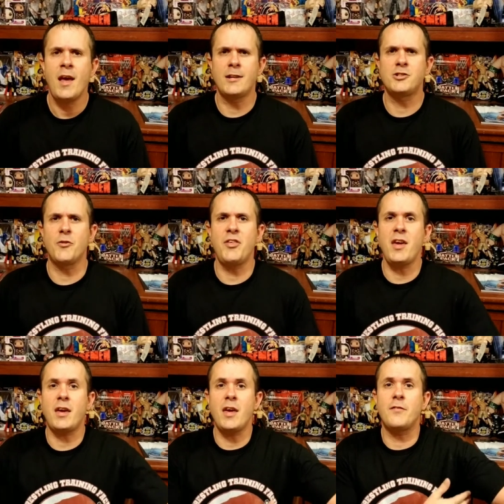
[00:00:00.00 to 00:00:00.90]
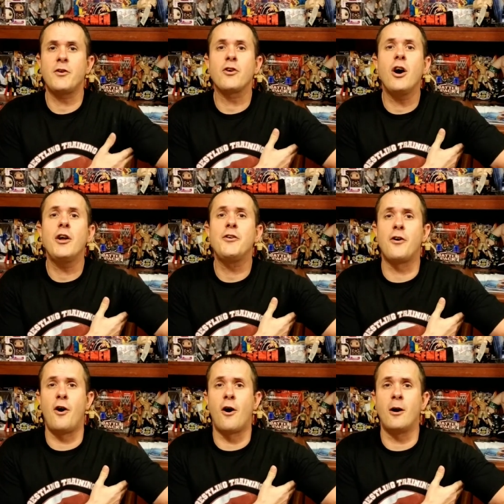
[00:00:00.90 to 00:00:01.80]
And so think, if your
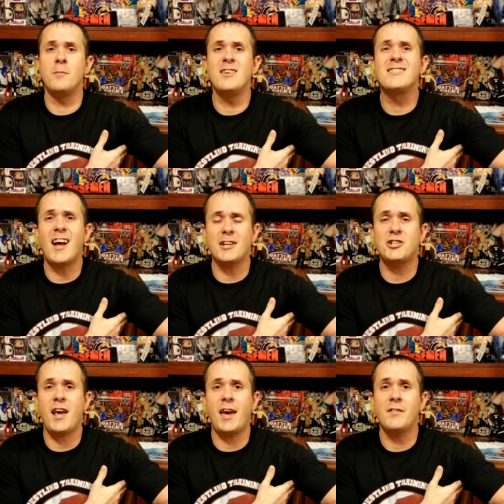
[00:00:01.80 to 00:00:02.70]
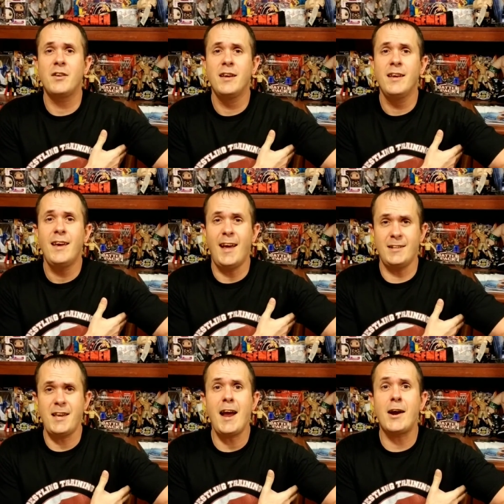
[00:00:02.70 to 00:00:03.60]
underarm is not shaved and
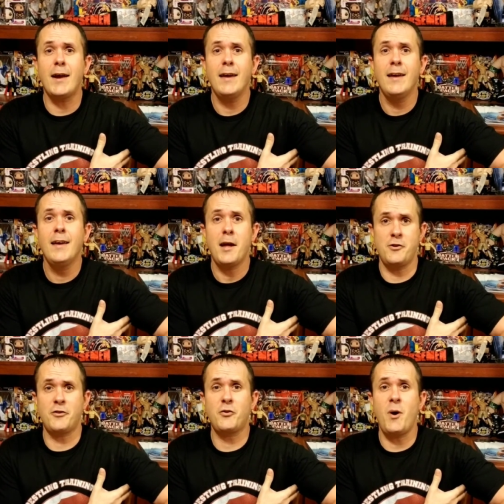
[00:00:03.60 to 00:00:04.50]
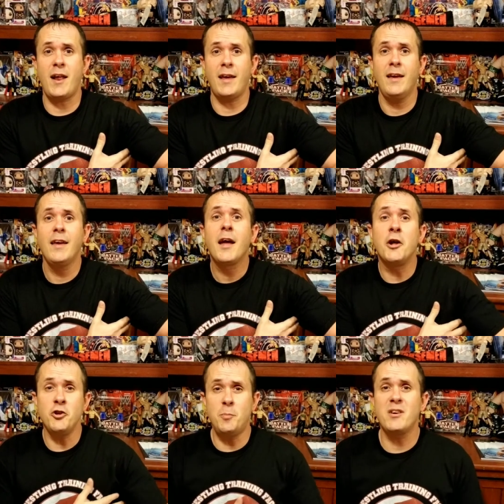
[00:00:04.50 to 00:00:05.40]
it's hairy and you're sweaty
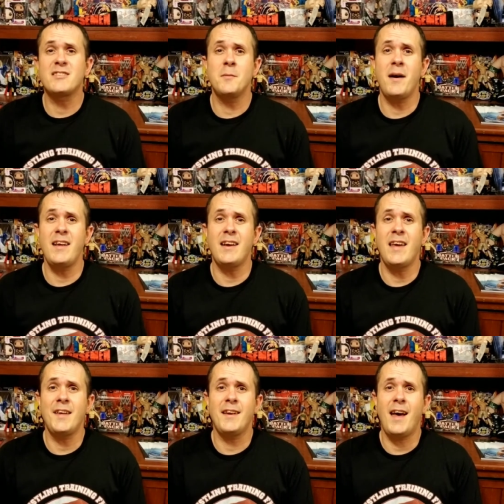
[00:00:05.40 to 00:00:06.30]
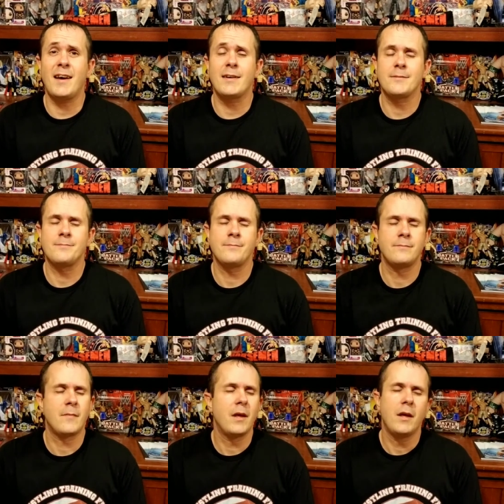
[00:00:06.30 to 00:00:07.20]
and you put somebody in a headlock,
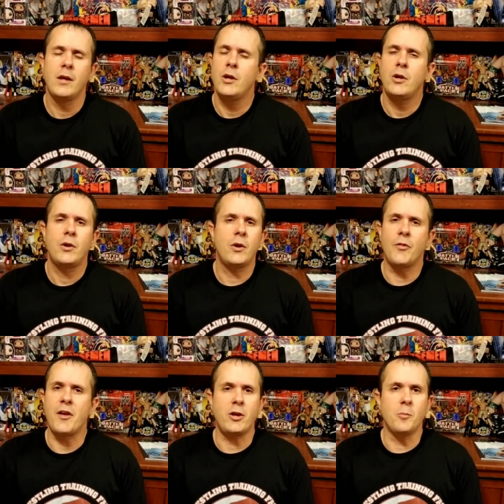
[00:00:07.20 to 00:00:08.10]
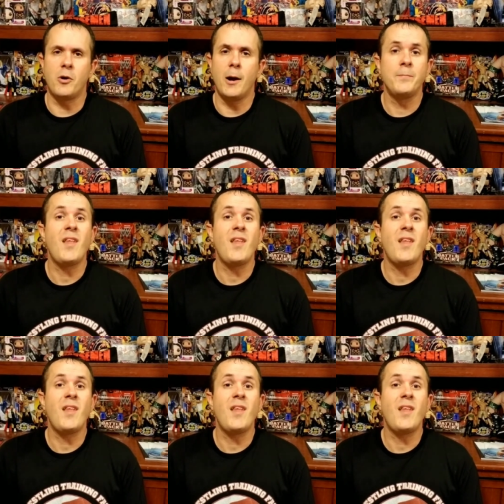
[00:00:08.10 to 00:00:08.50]
no thank you, bro.